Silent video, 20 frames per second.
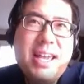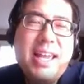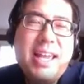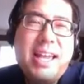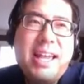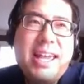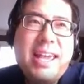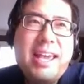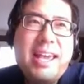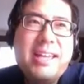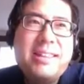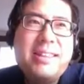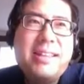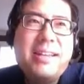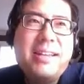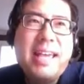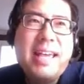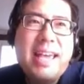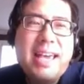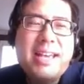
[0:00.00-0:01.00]
And
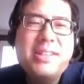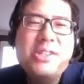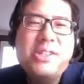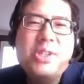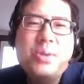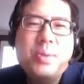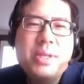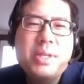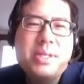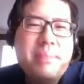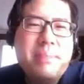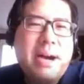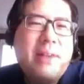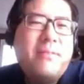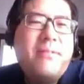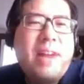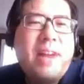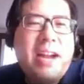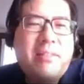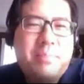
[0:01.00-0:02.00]
the answer was
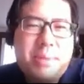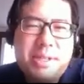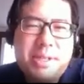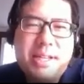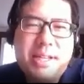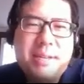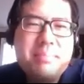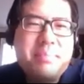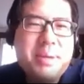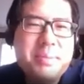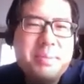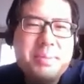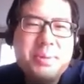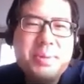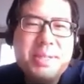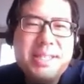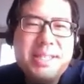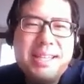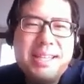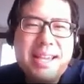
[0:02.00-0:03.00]
about 5% people
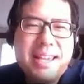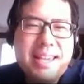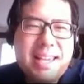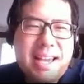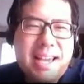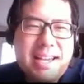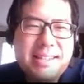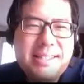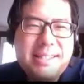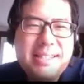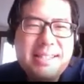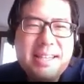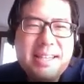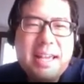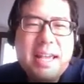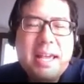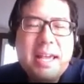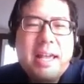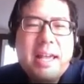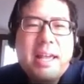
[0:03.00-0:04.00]
would say yes.
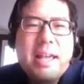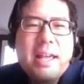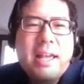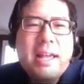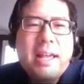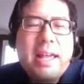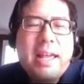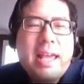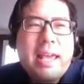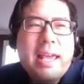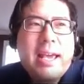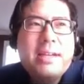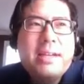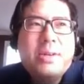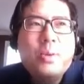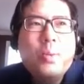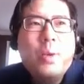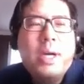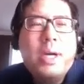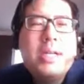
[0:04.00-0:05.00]

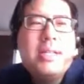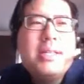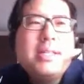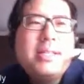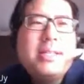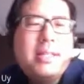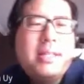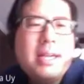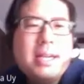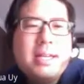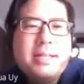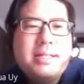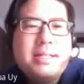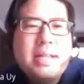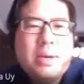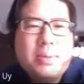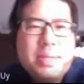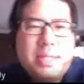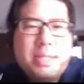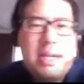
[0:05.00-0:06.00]
And one of the studies
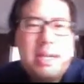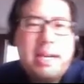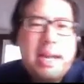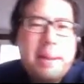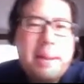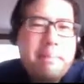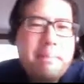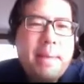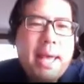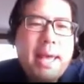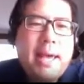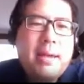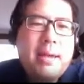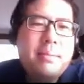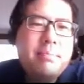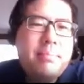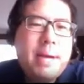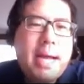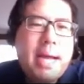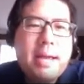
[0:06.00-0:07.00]
that was done at
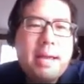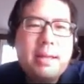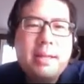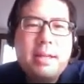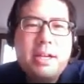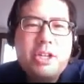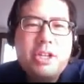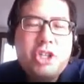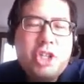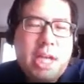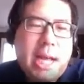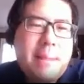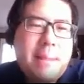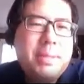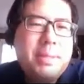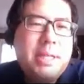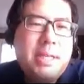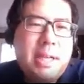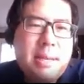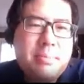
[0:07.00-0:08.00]
Penn by a
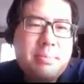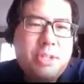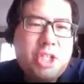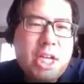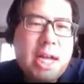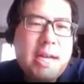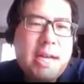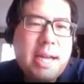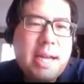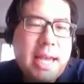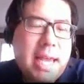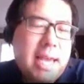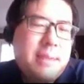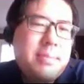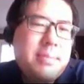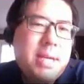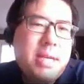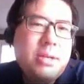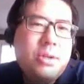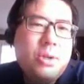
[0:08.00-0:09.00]
chaplain named John
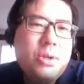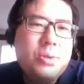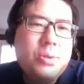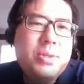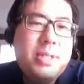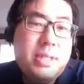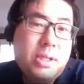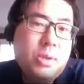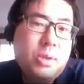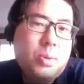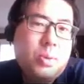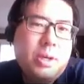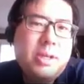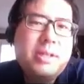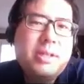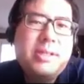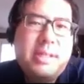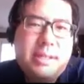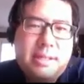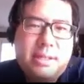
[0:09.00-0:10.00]
Amen, who still
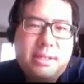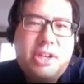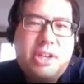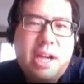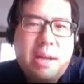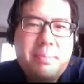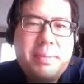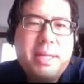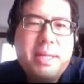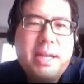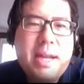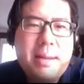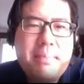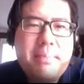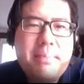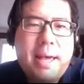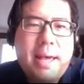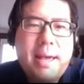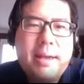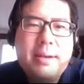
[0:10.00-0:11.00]
works as a chaplain
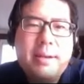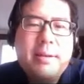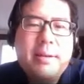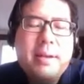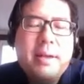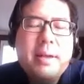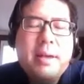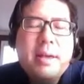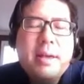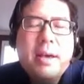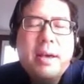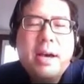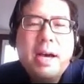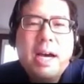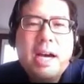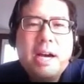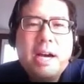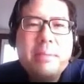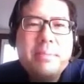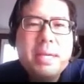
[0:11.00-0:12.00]
at Penn,
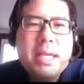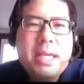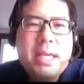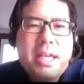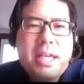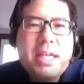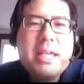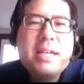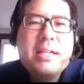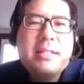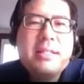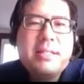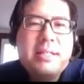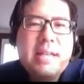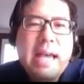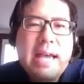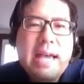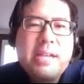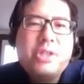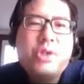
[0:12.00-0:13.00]
he
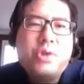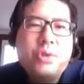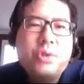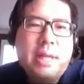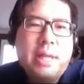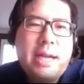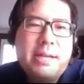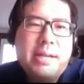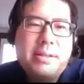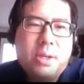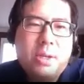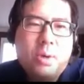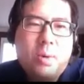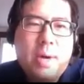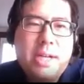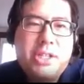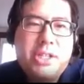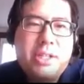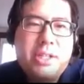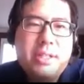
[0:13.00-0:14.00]
contextualized the
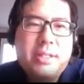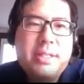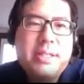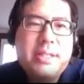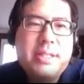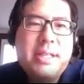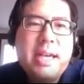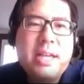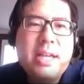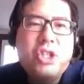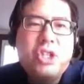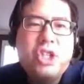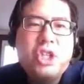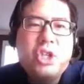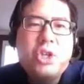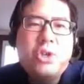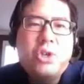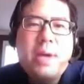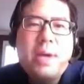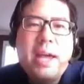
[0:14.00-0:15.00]
question to say, do
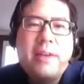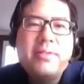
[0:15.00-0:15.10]
you have